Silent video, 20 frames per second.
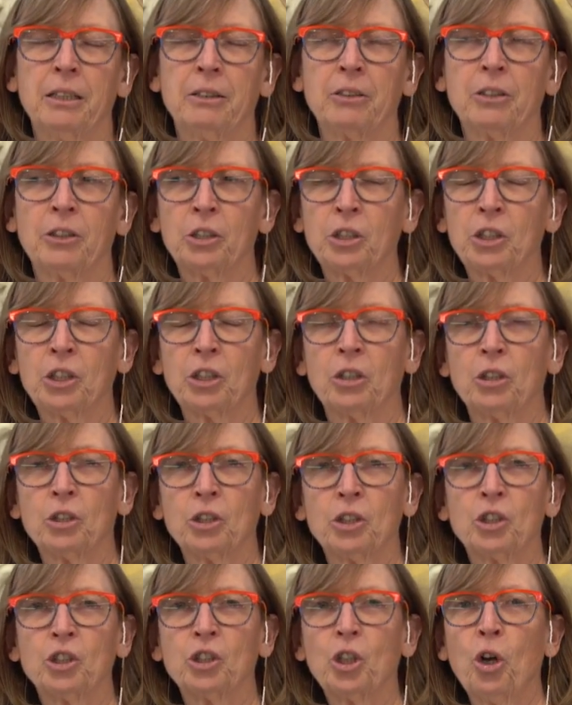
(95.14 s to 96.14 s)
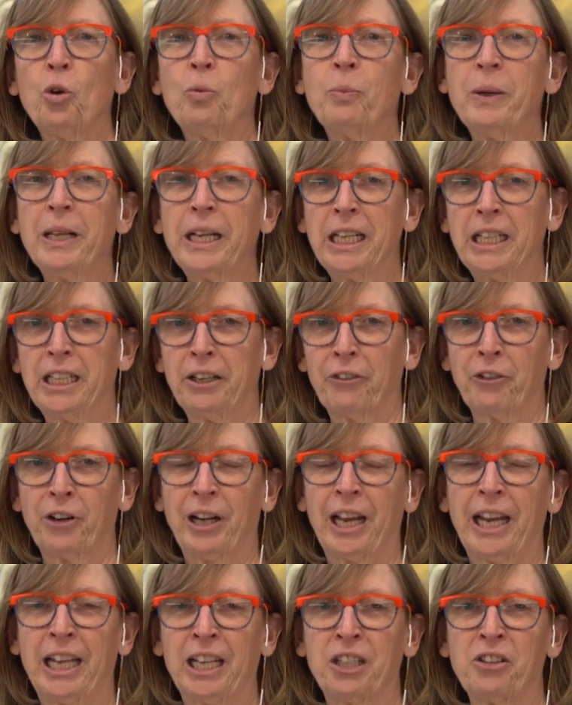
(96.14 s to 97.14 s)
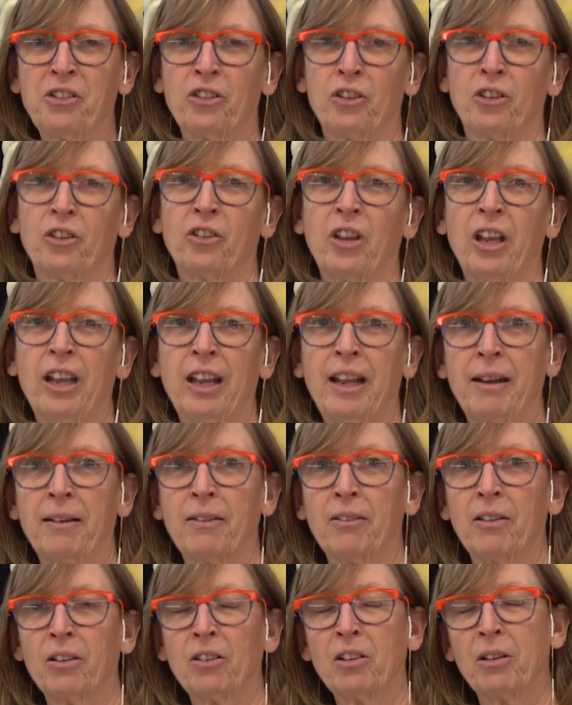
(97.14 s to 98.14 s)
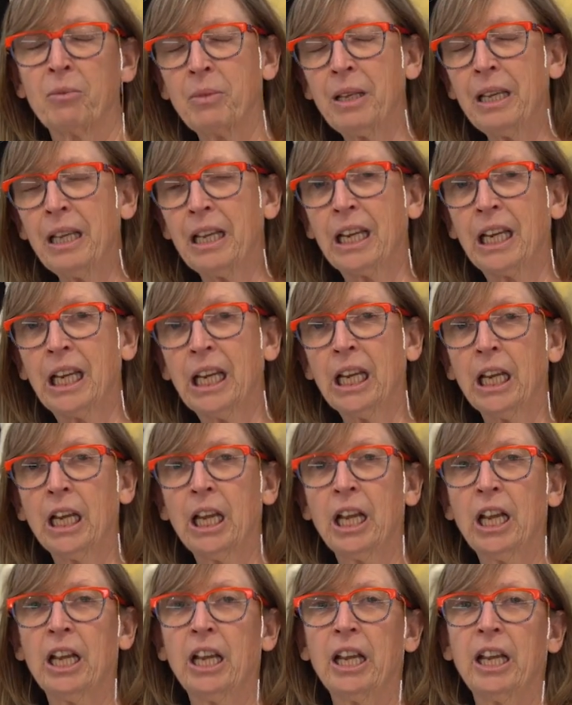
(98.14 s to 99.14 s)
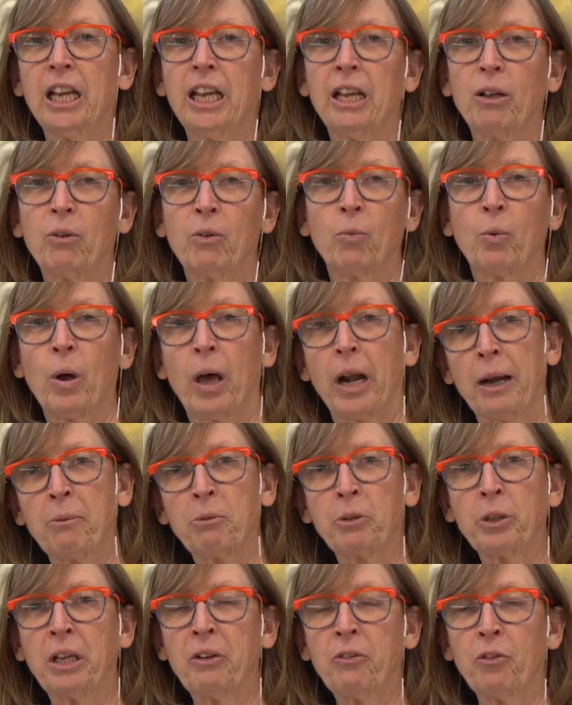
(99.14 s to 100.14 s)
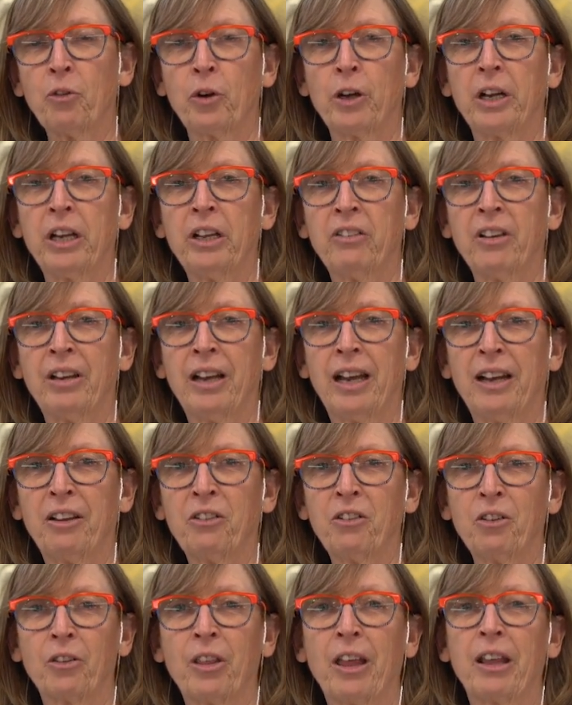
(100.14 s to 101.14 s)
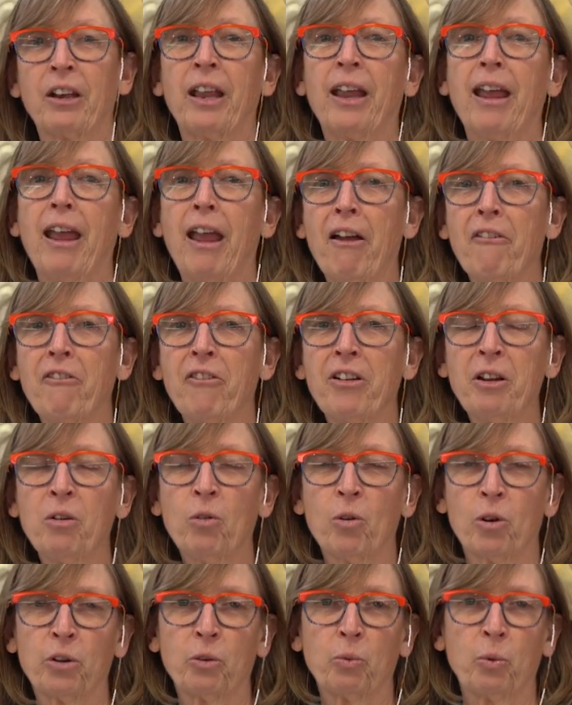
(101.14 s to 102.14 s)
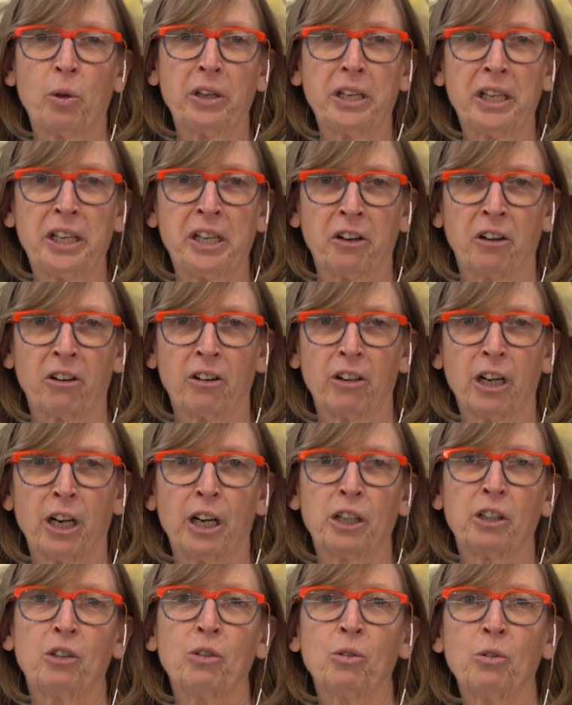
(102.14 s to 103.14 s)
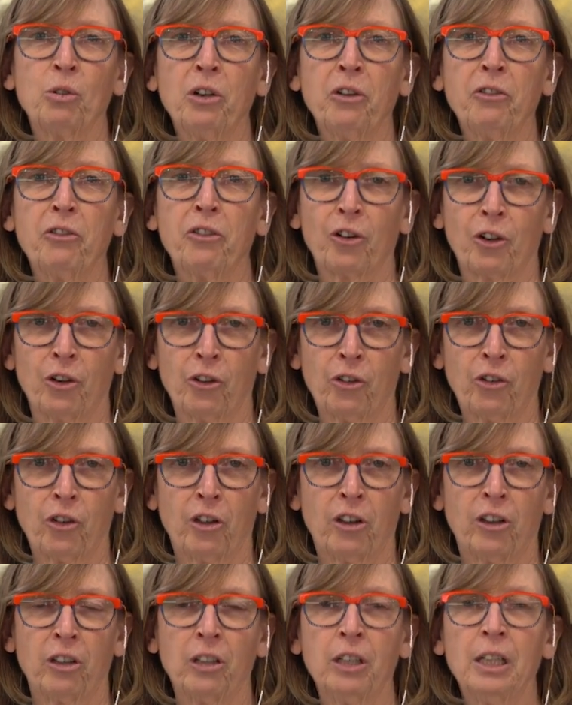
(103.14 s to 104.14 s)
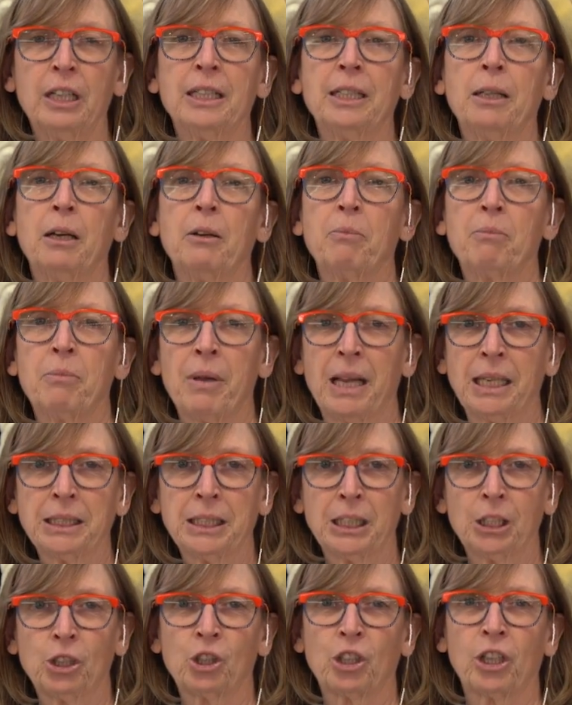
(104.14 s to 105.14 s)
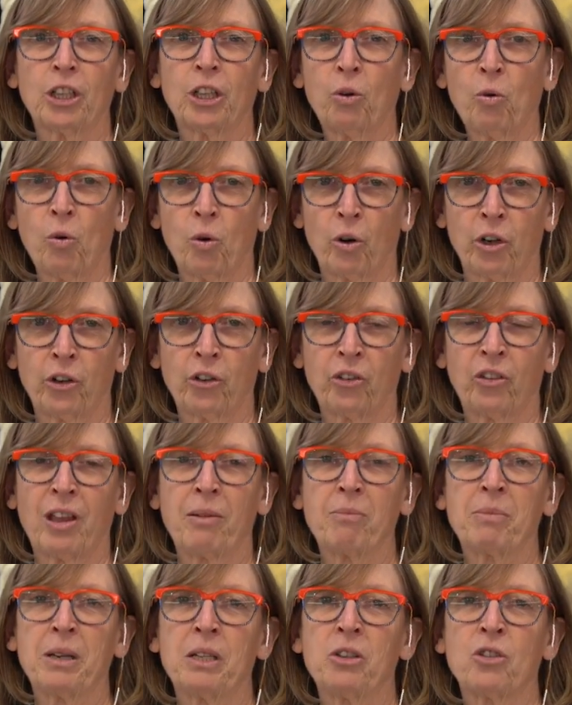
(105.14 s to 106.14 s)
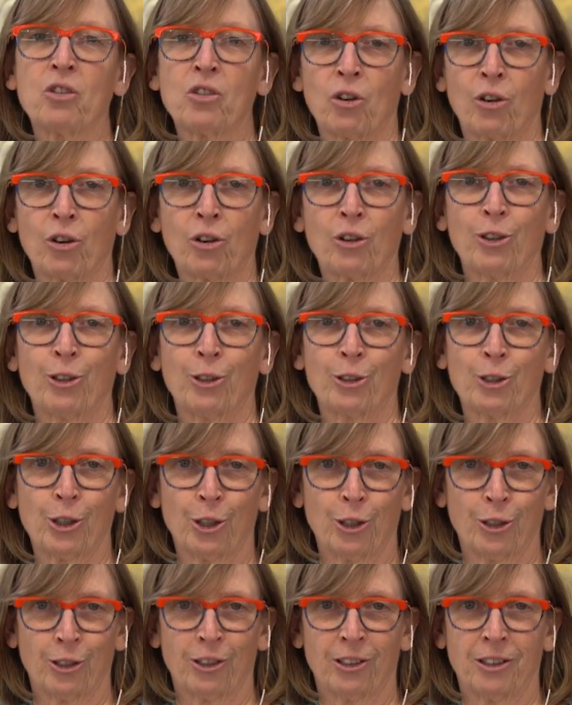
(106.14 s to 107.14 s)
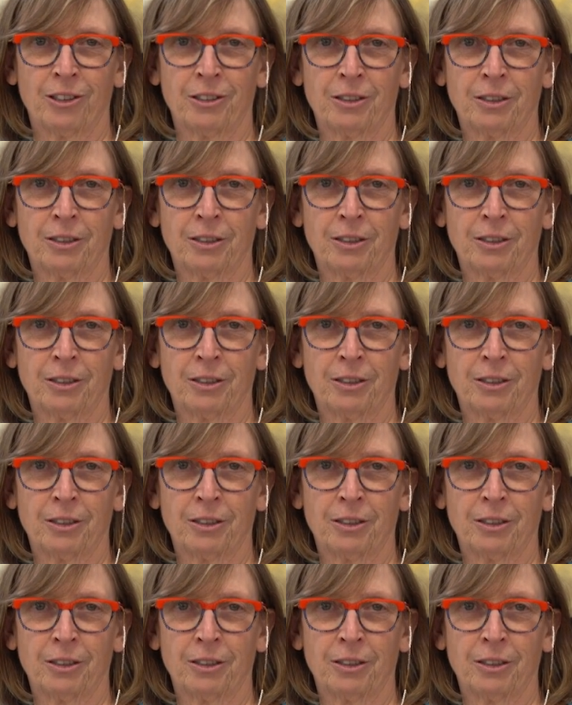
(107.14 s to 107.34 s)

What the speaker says: There's so many different answers. And to me, what I'm looking for is an answer that every horse will hear, a universal message to the horse that means circle or turn.